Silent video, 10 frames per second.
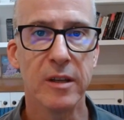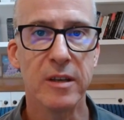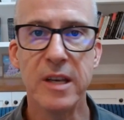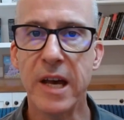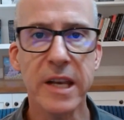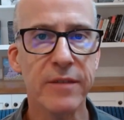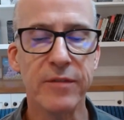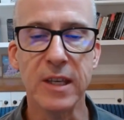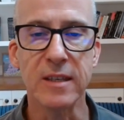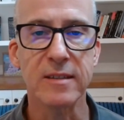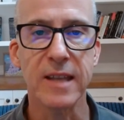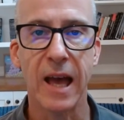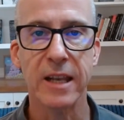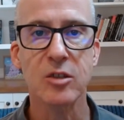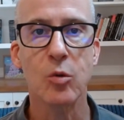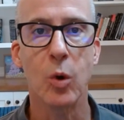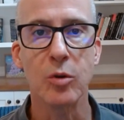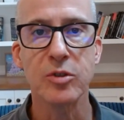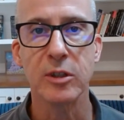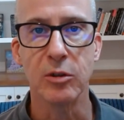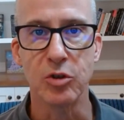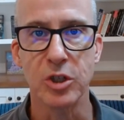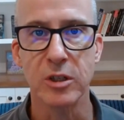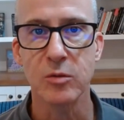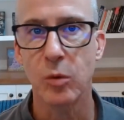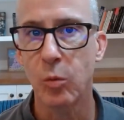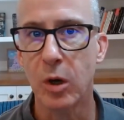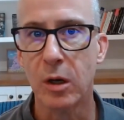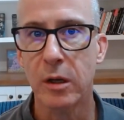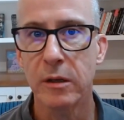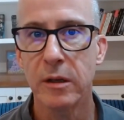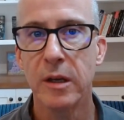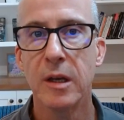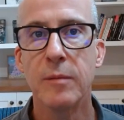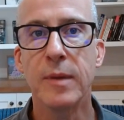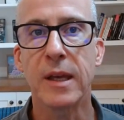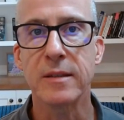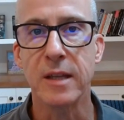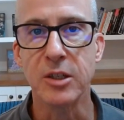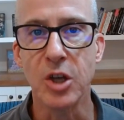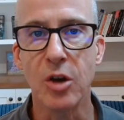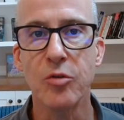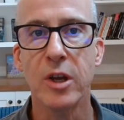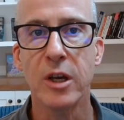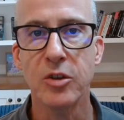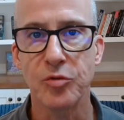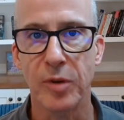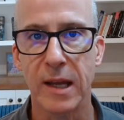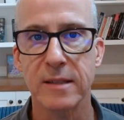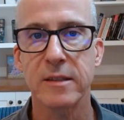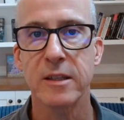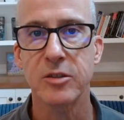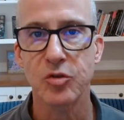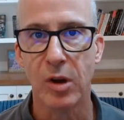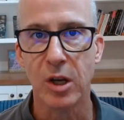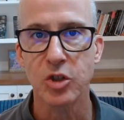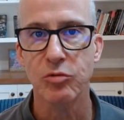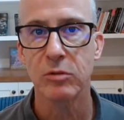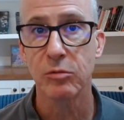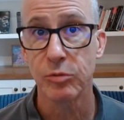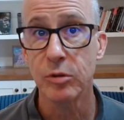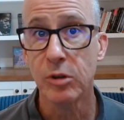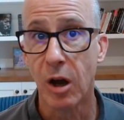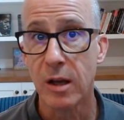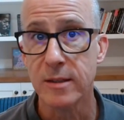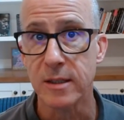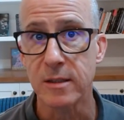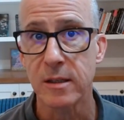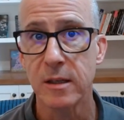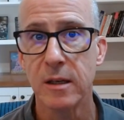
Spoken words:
none of these status quo solutions will work because they don't address the structural root causes